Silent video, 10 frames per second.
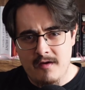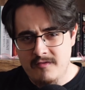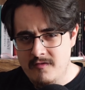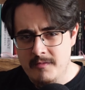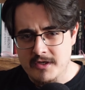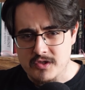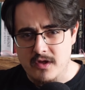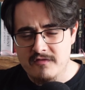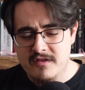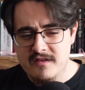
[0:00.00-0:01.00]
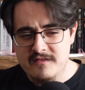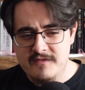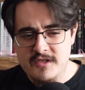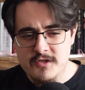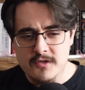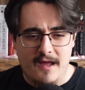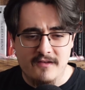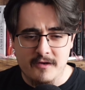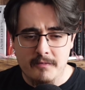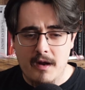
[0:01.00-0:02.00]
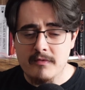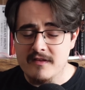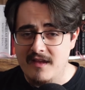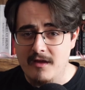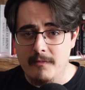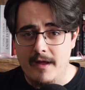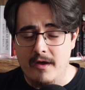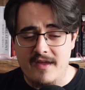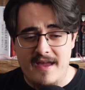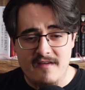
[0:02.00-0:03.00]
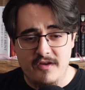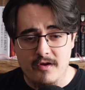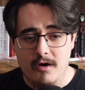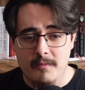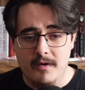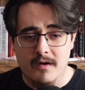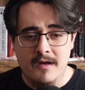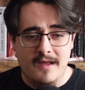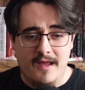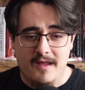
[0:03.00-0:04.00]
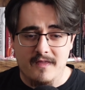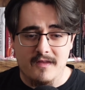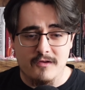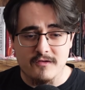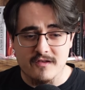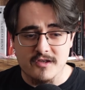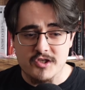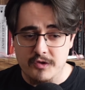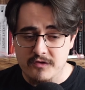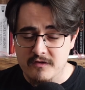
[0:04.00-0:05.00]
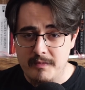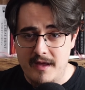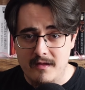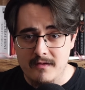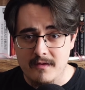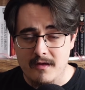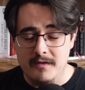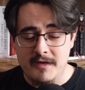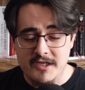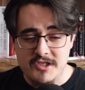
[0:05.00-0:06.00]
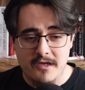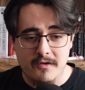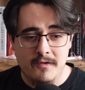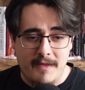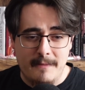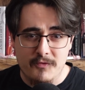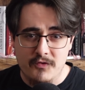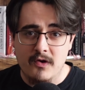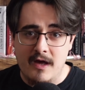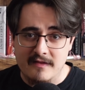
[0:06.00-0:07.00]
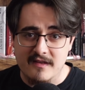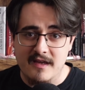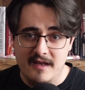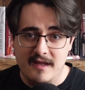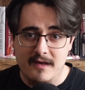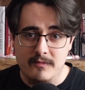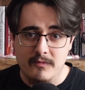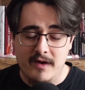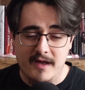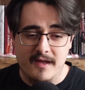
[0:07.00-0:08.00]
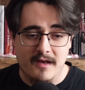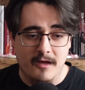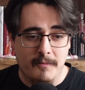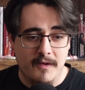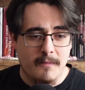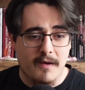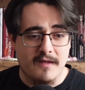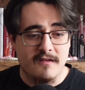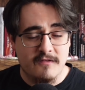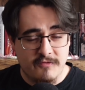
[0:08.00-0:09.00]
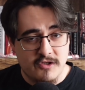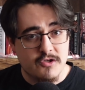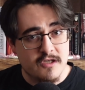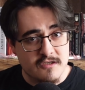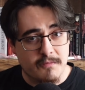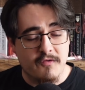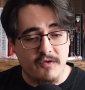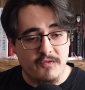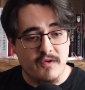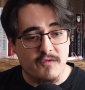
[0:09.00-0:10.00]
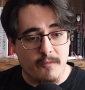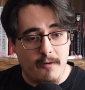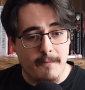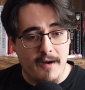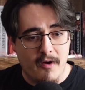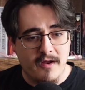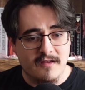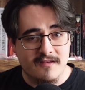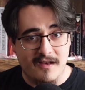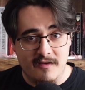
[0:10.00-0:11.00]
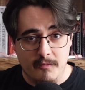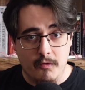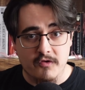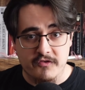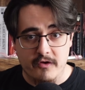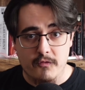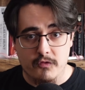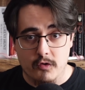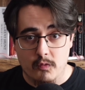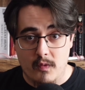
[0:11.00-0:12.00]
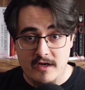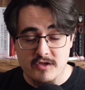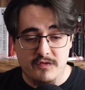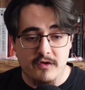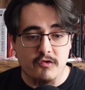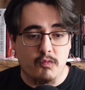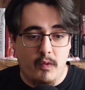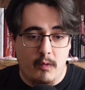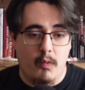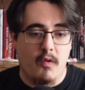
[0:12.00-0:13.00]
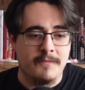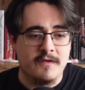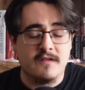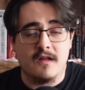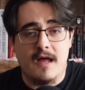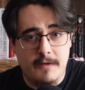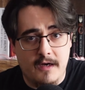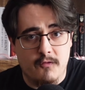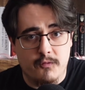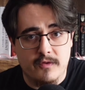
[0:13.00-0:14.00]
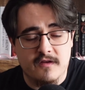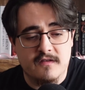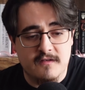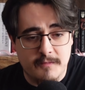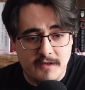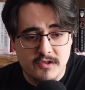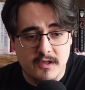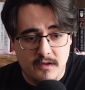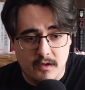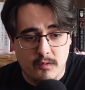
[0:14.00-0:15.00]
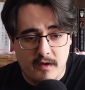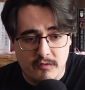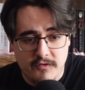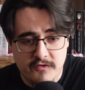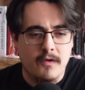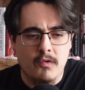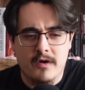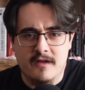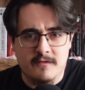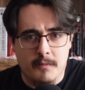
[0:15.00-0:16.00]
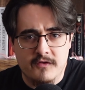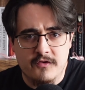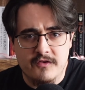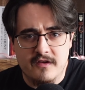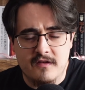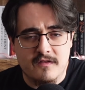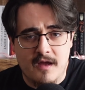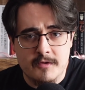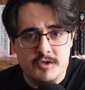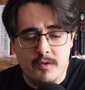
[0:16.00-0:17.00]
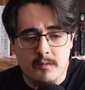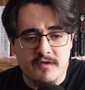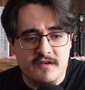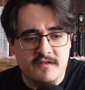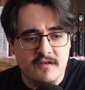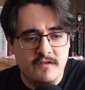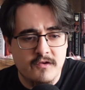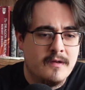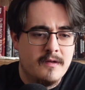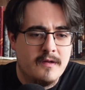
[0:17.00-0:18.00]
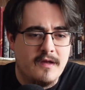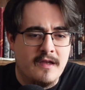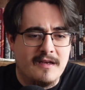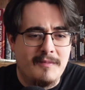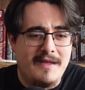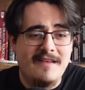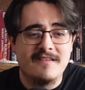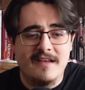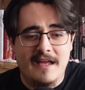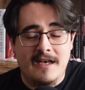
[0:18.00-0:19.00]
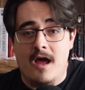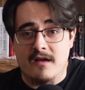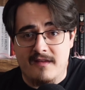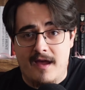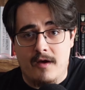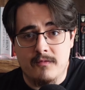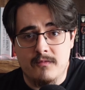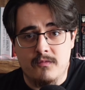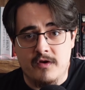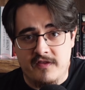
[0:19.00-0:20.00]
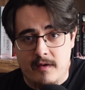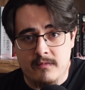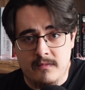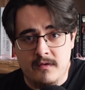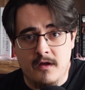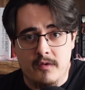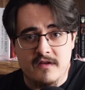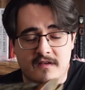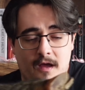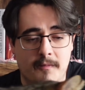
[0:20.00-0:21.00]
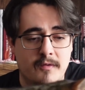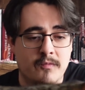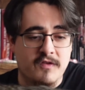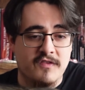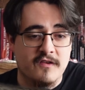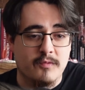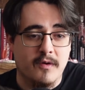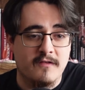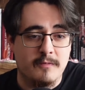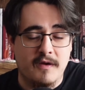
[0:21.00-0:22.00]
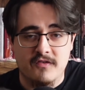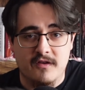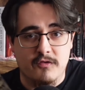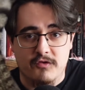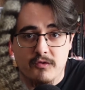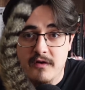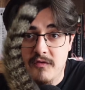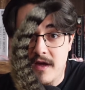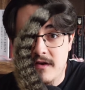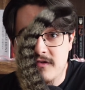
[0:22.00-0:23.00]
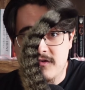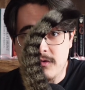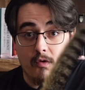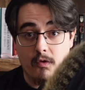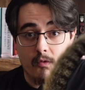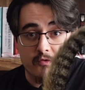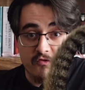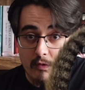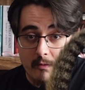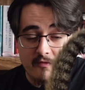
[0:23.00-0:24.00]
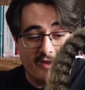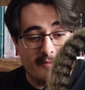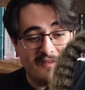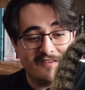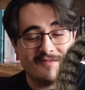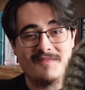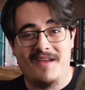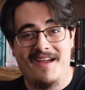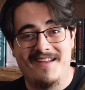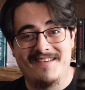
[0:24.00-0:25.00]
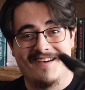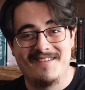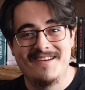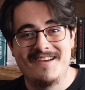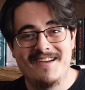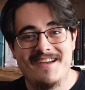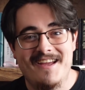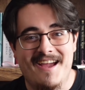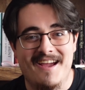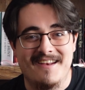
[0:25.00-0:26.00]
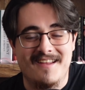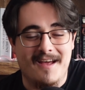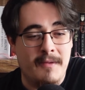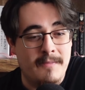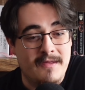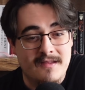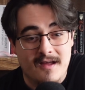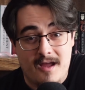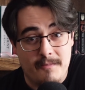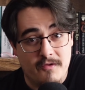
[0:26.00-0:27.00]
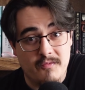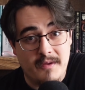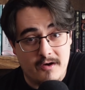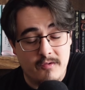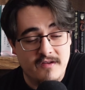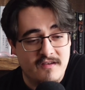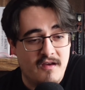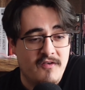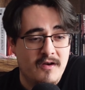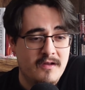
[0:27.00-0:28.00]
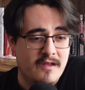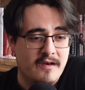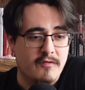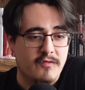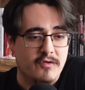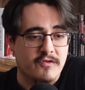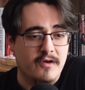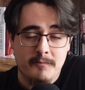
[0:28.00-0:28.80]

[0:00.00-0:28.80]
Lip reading: I've never much loved this feature. As you can probably tell by all the heavy armor and the use of the shield spell on my channel, I prefer not to get hit when I can help it. But this feature is a perfect fit for barbarians, and even more so for a rage-fueled werewolf. Still, I'd be careful with this, especially at low levels or against monsters that deal damage you aren't resistant to. It can be easy to get knocked out without knowing it's coming with this one, especially if you're throwing advantage to a whole swarm of enemies. I know. And maybe a couple of them get crits off on you. That never feels good.